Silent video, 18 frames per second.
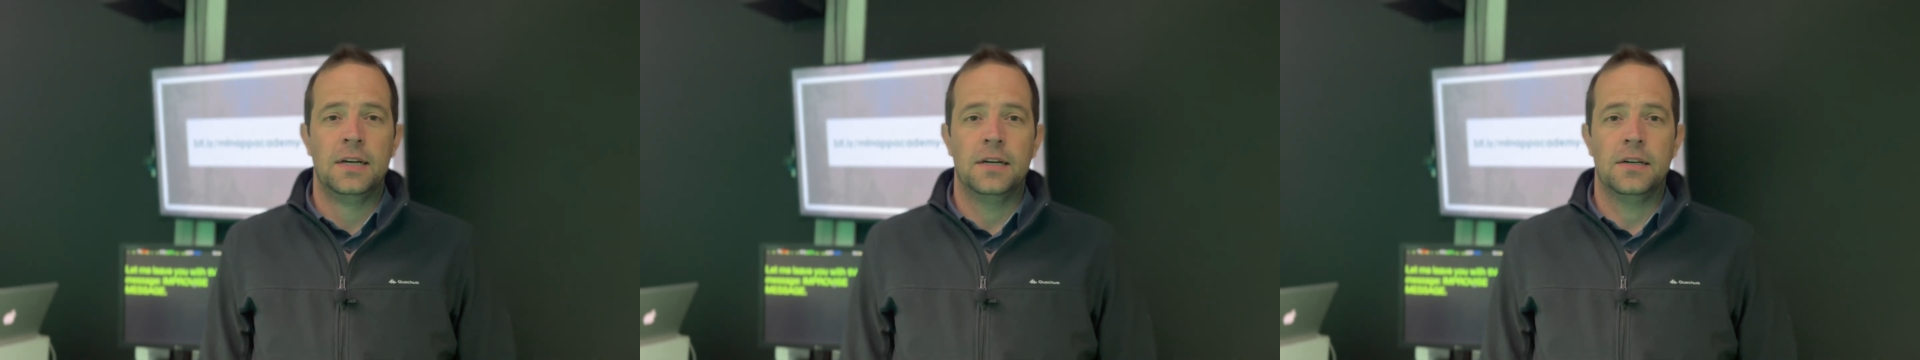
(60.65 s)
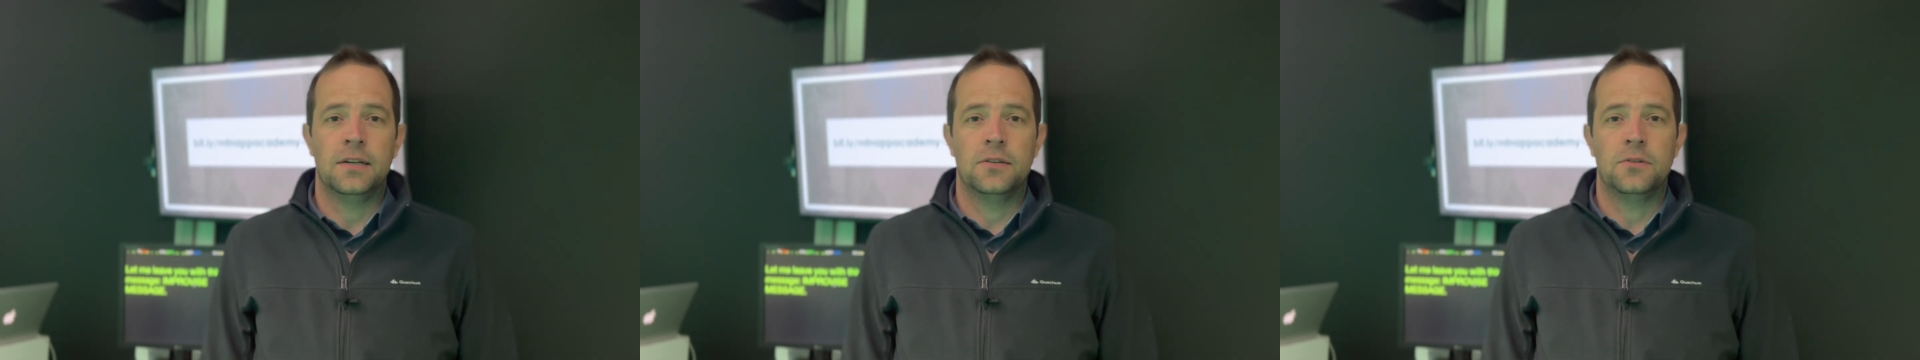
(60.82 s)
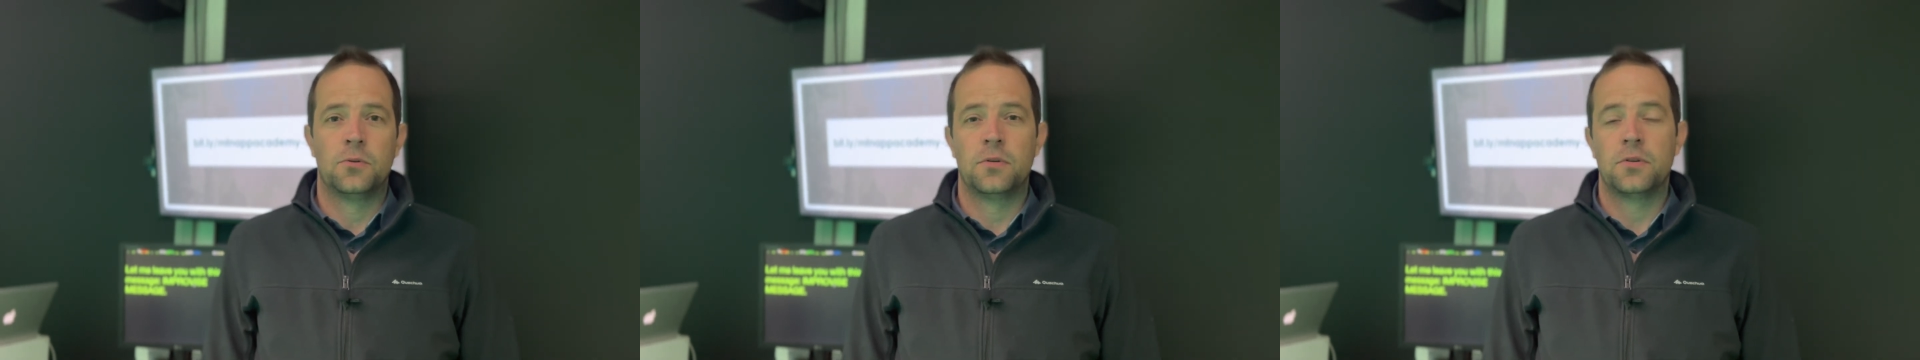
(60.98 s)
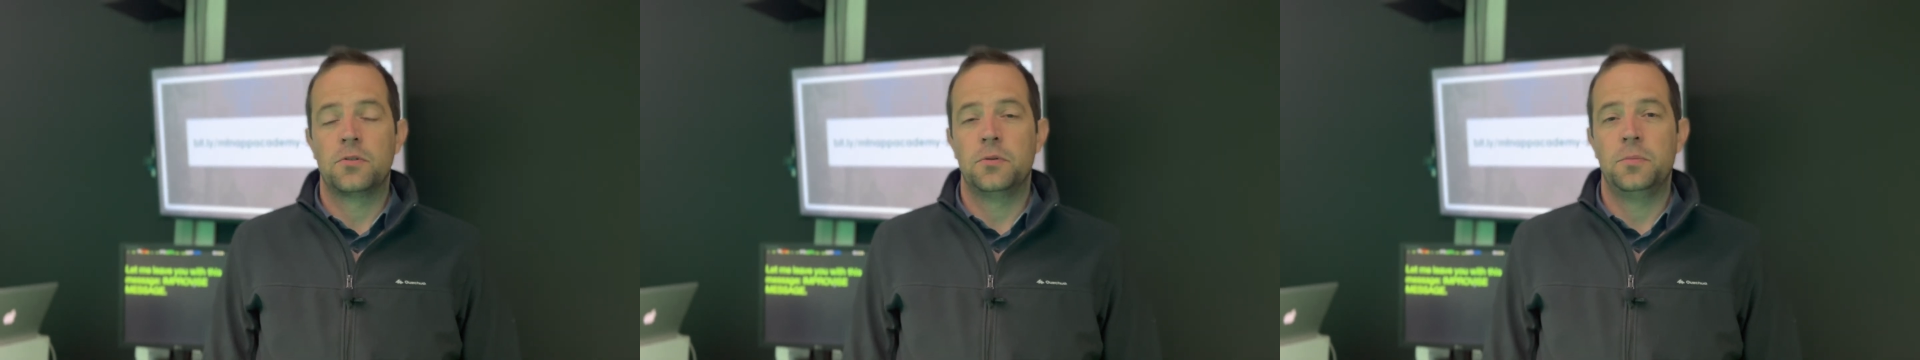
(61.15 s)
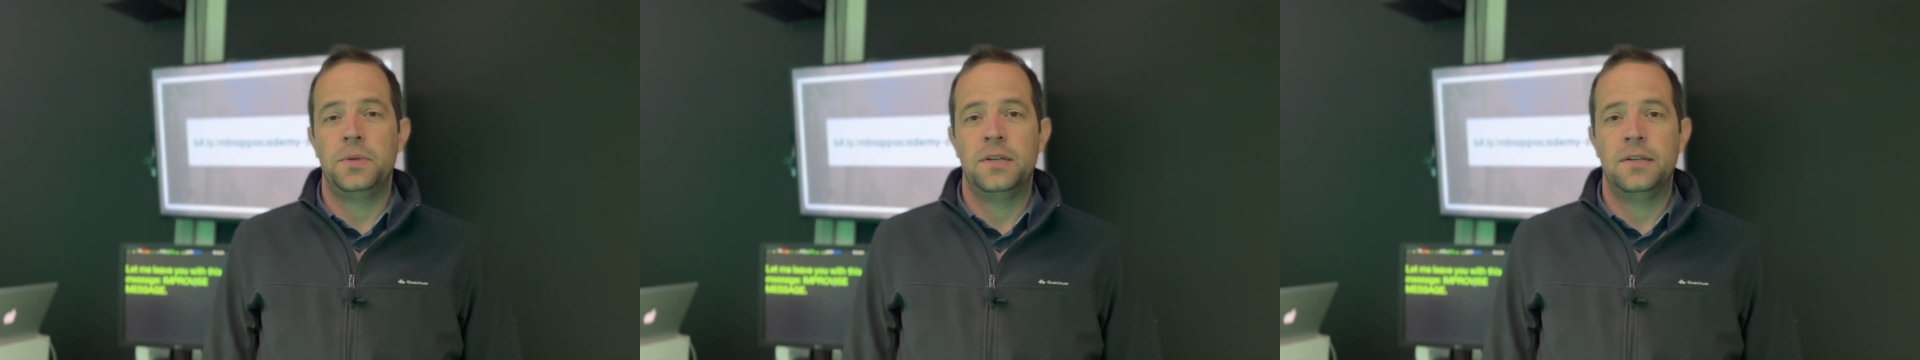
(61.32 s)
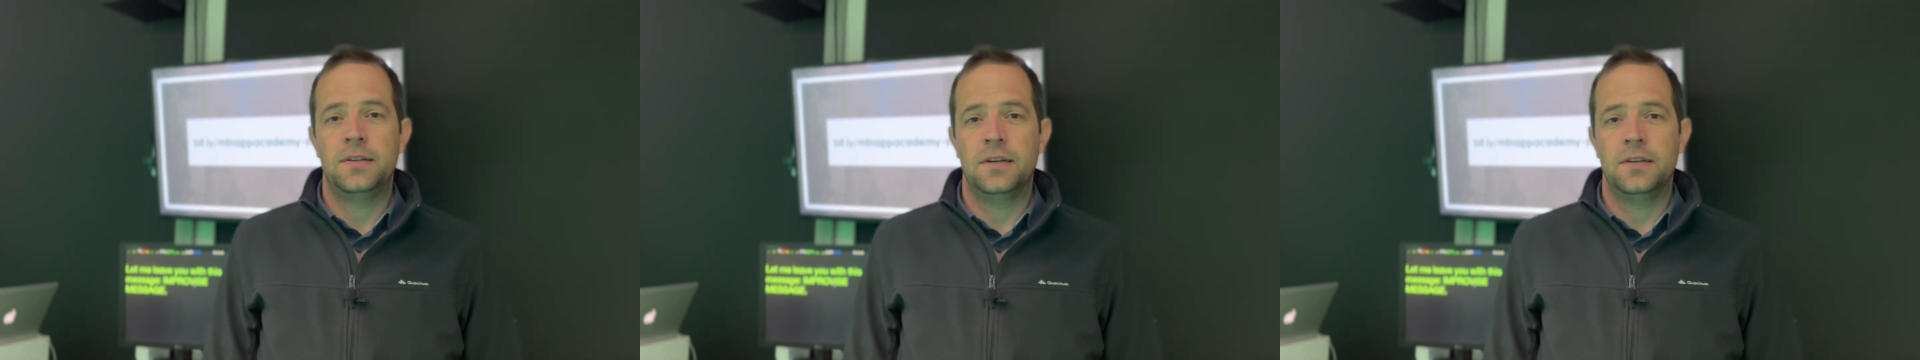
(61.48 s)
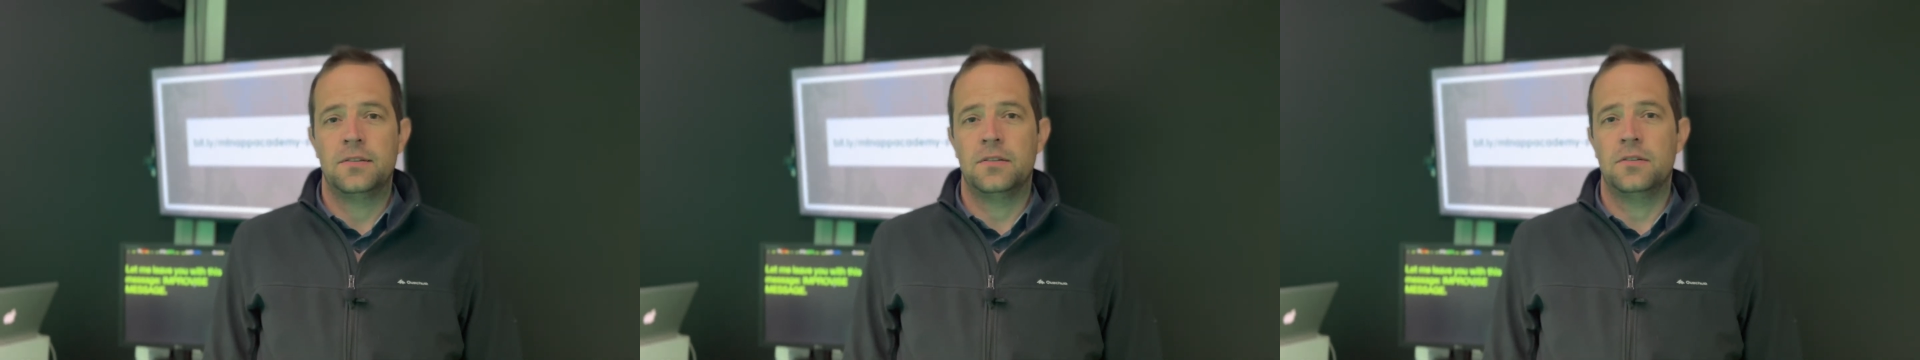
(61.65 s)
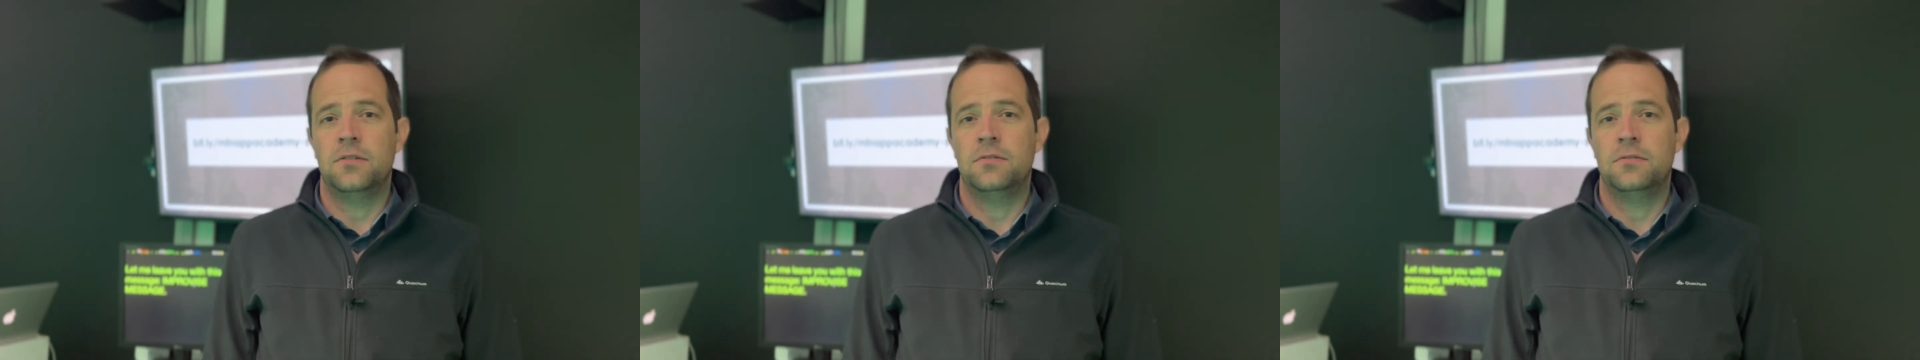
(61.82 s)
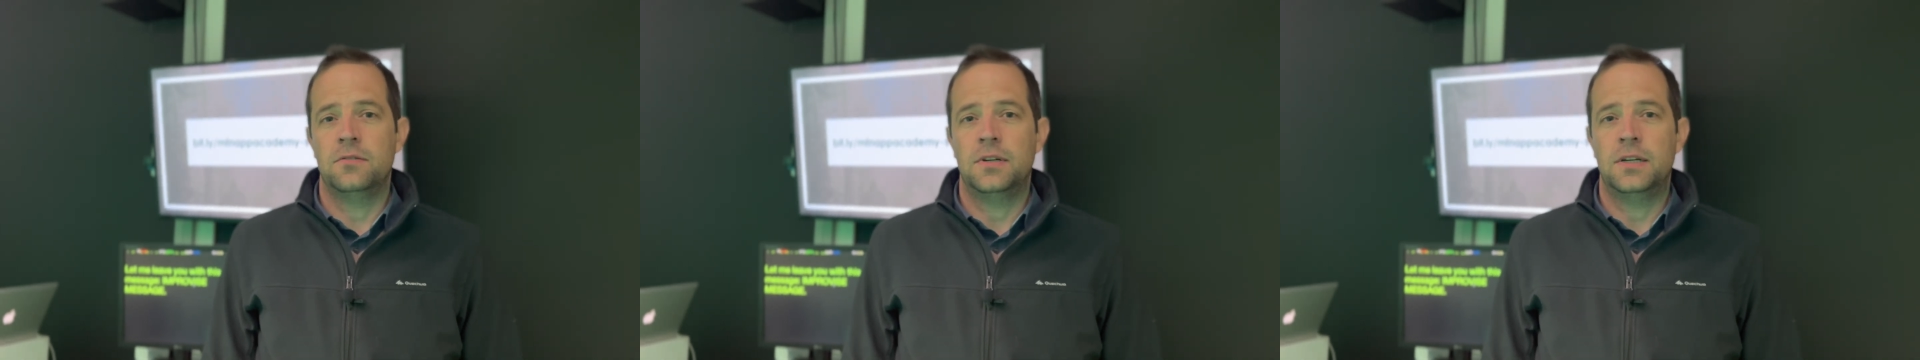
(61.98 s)
Or it could be data
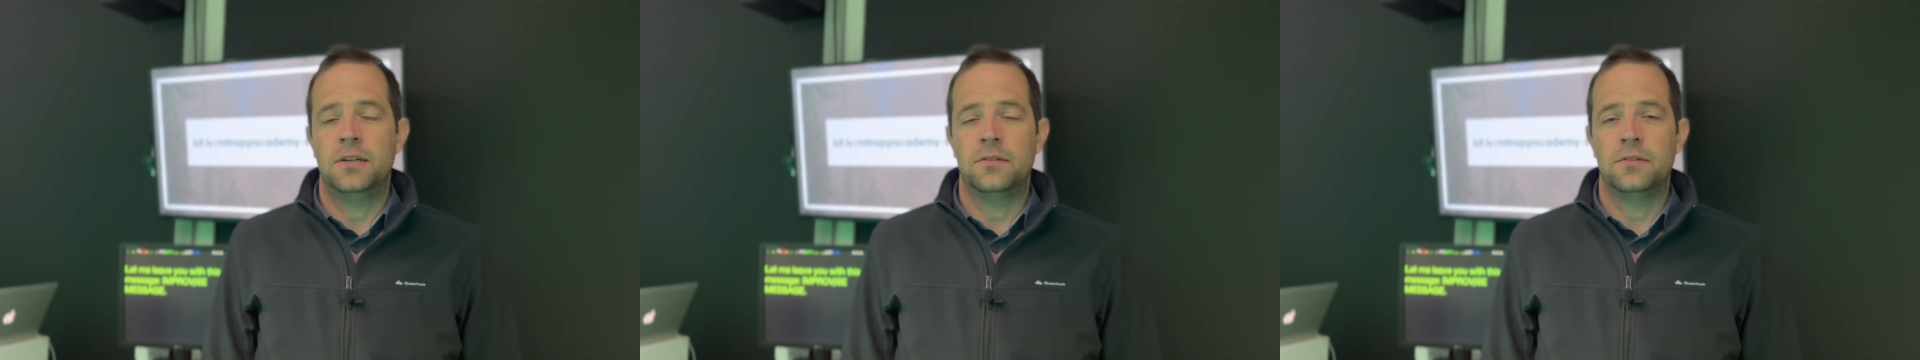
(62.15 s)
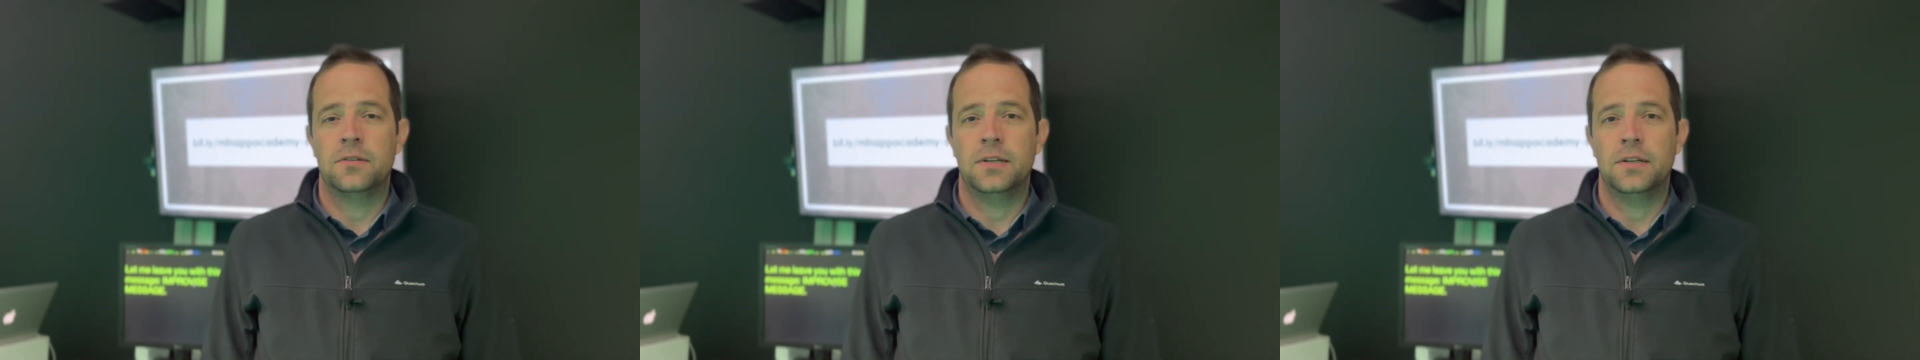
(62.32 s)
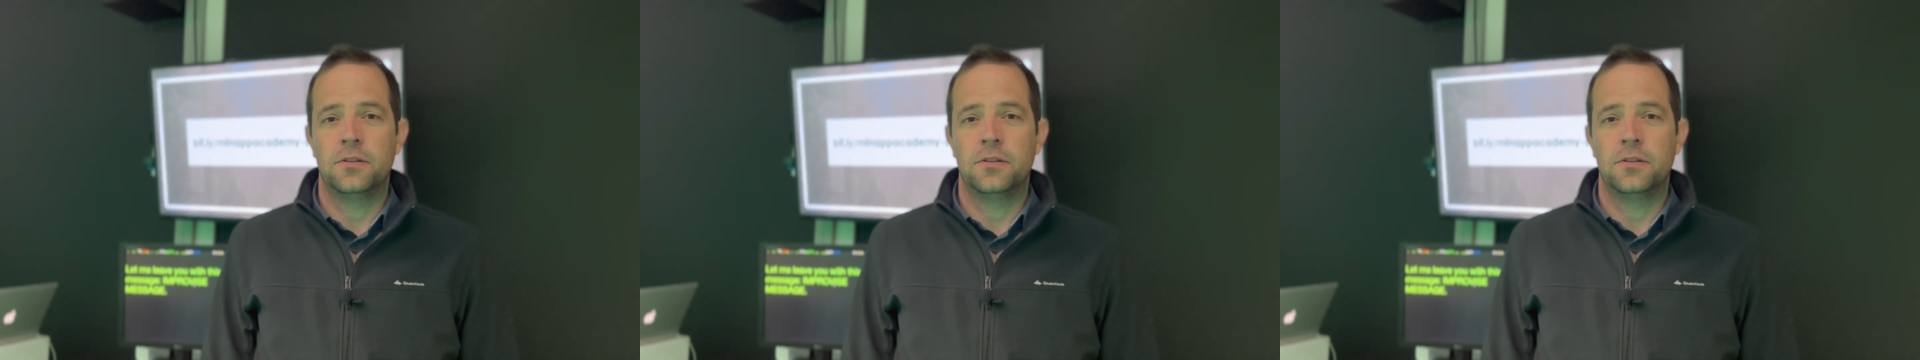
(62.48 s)
around